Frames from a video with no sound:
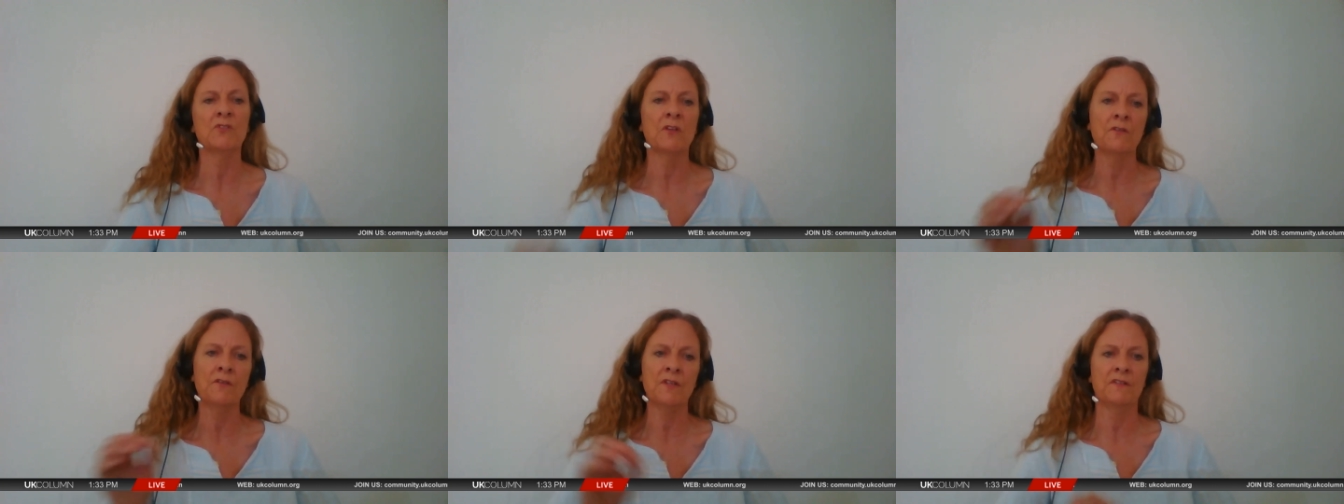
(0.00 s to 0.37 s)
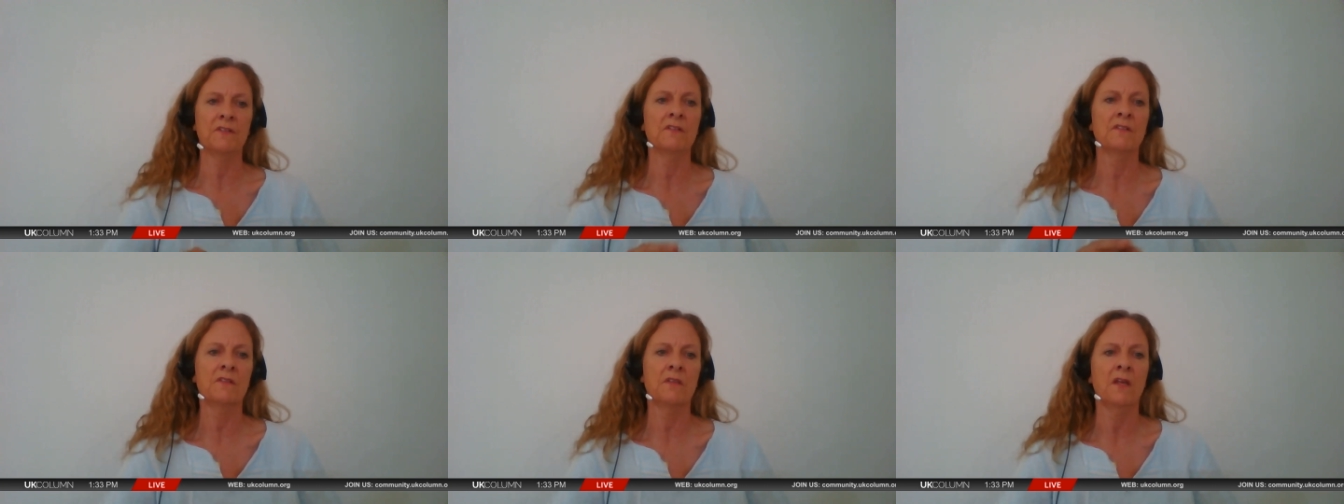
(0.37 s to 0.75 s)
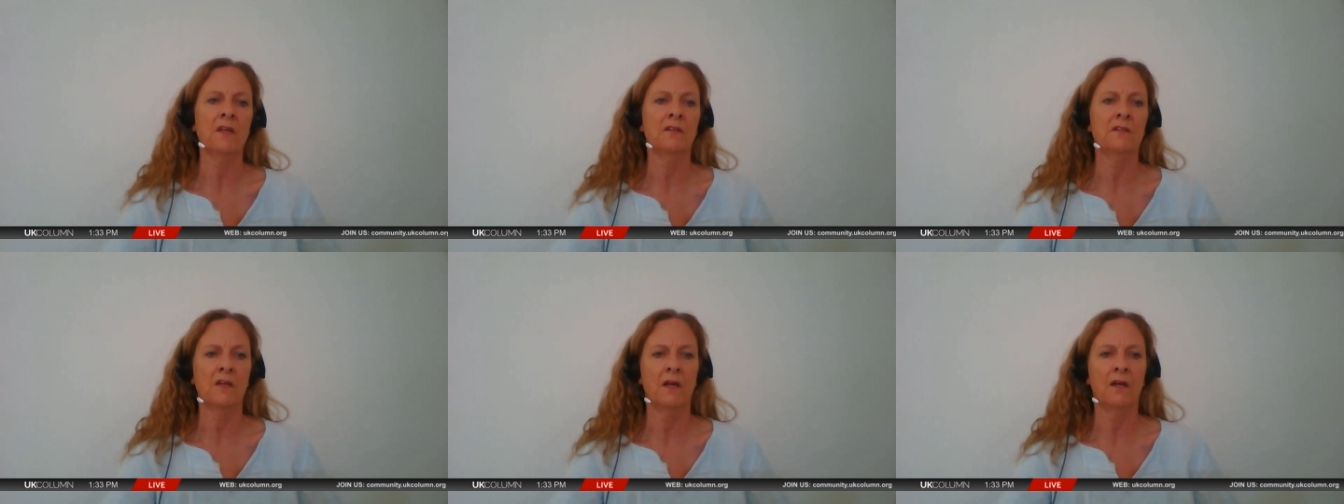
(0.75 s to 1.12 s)
So this is the
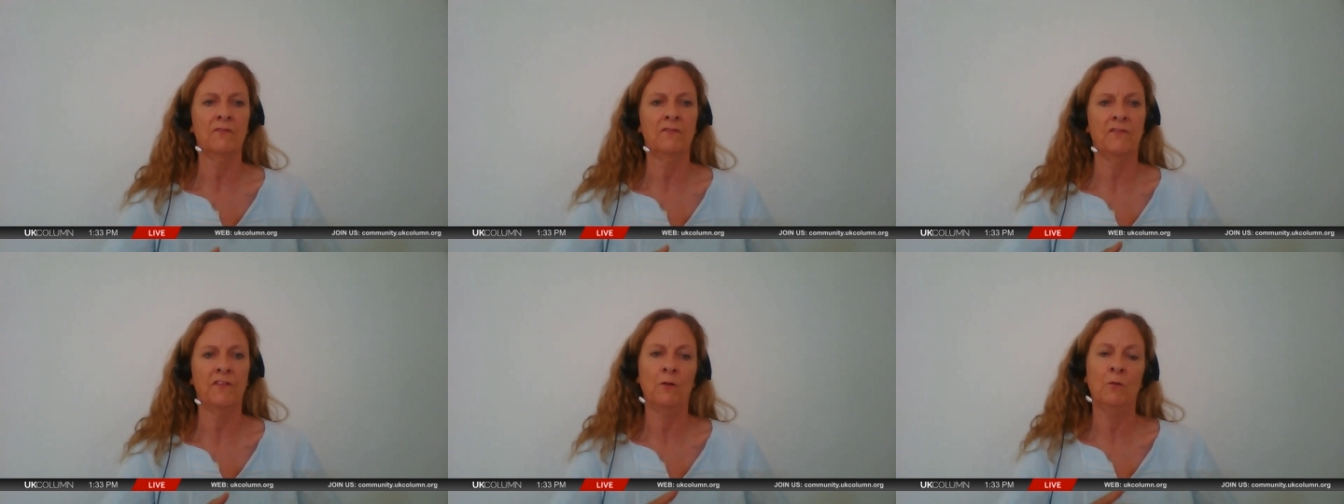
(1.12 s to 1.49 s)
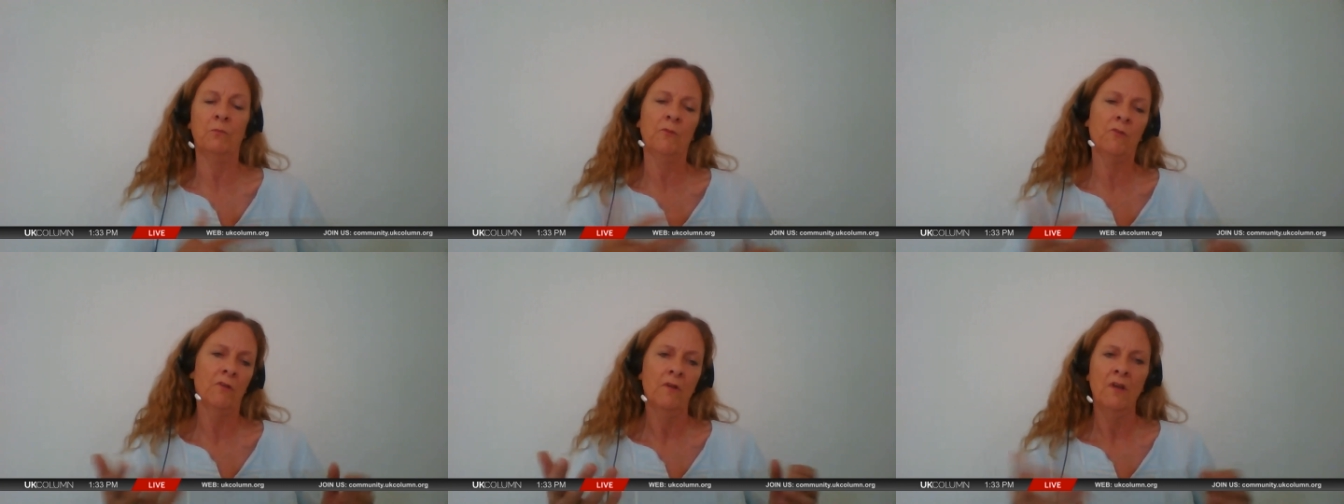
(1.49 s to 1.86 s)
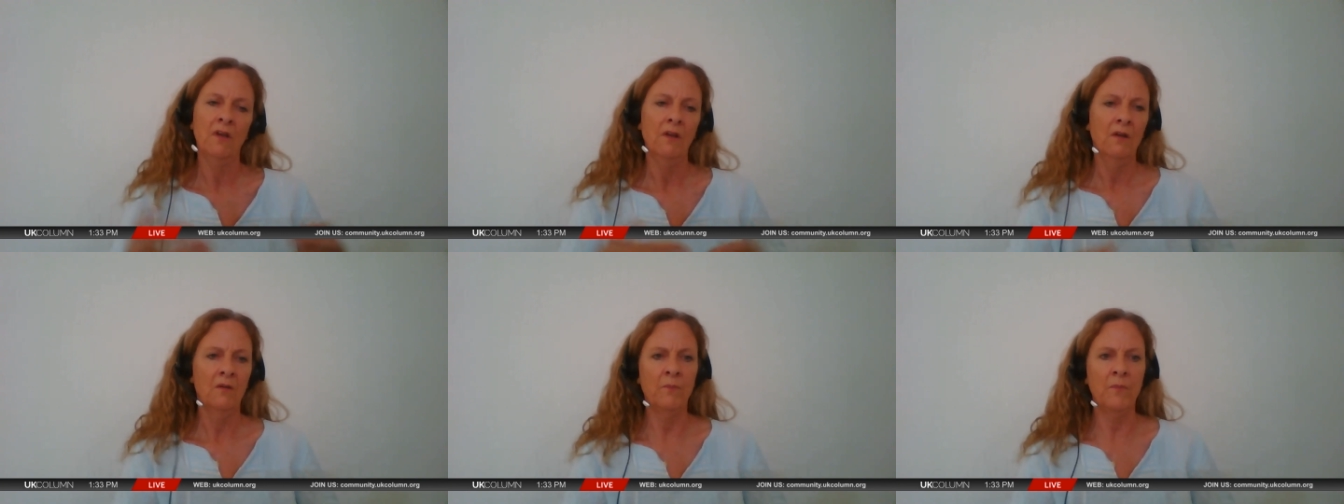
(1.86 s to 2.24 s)
attack filmed
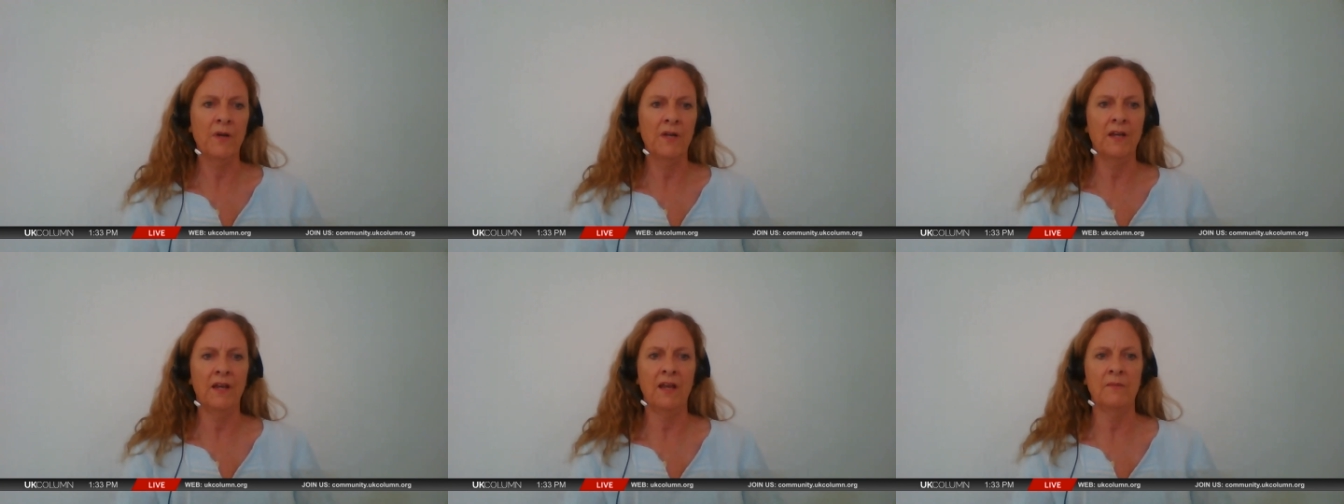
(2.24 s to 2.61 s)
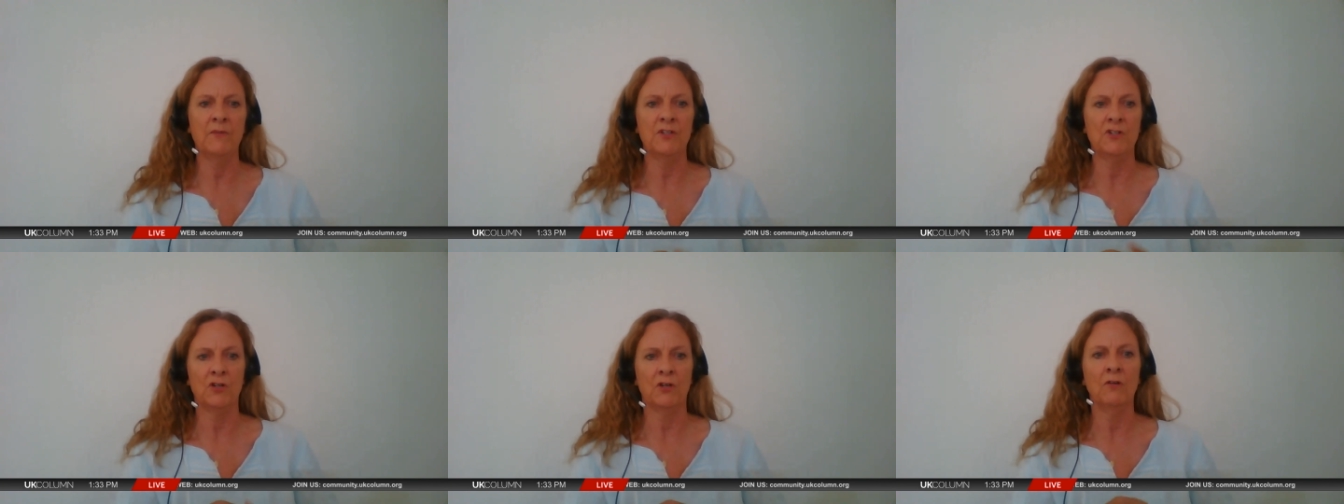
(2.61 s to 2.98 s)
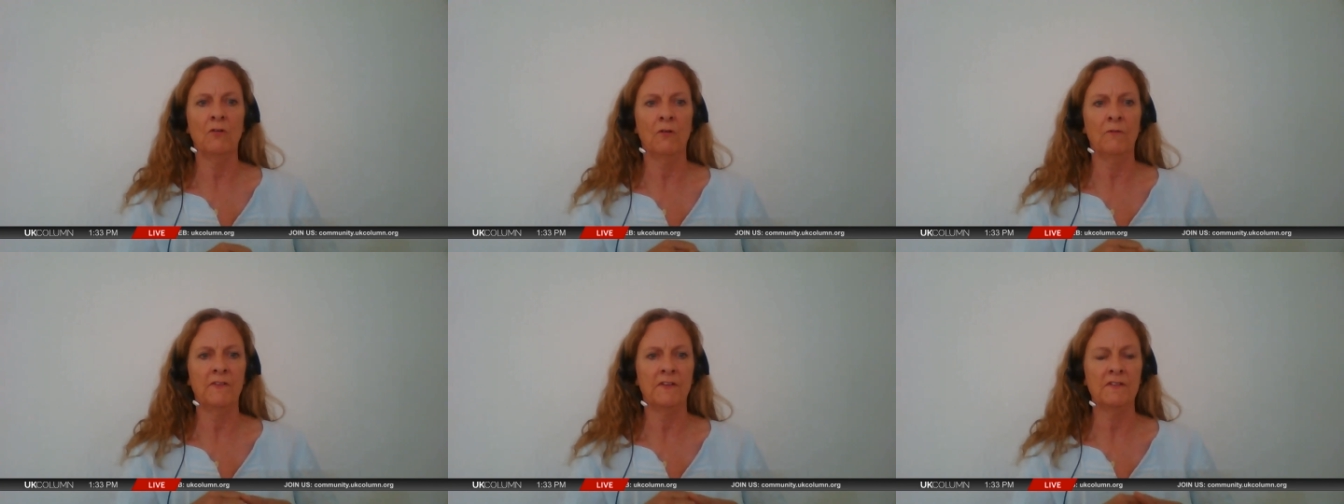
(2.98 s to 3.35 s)
by an
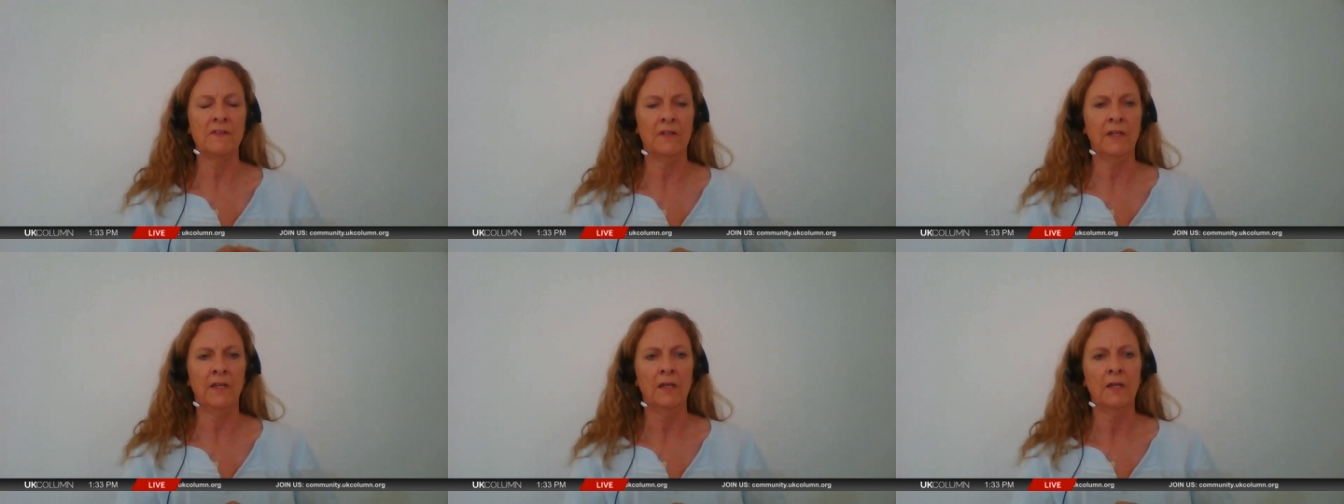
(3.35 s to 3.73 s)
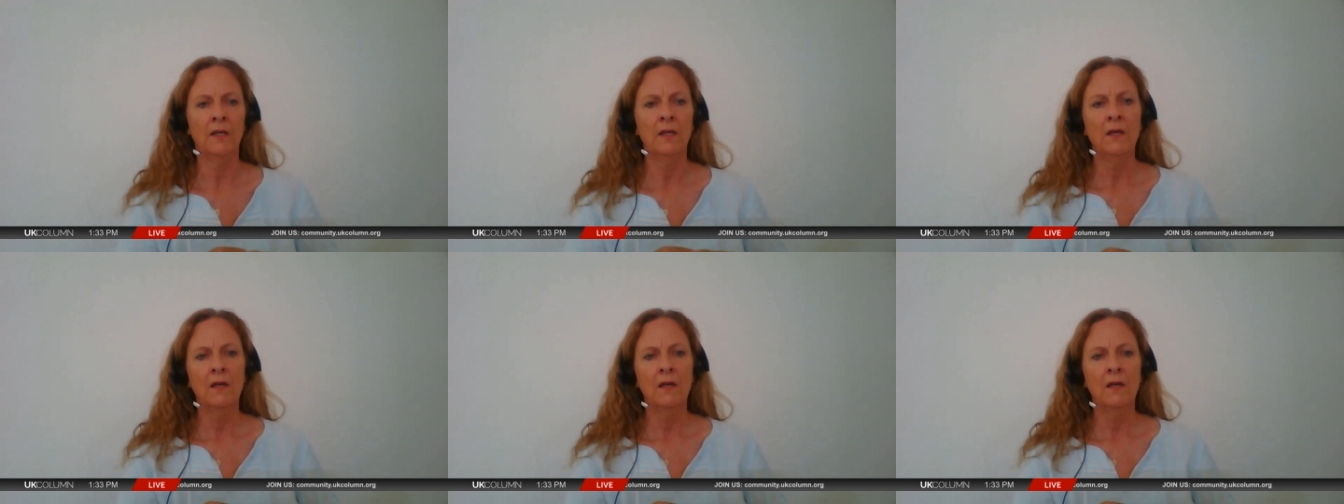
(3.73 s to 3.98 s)
amateur, obviously,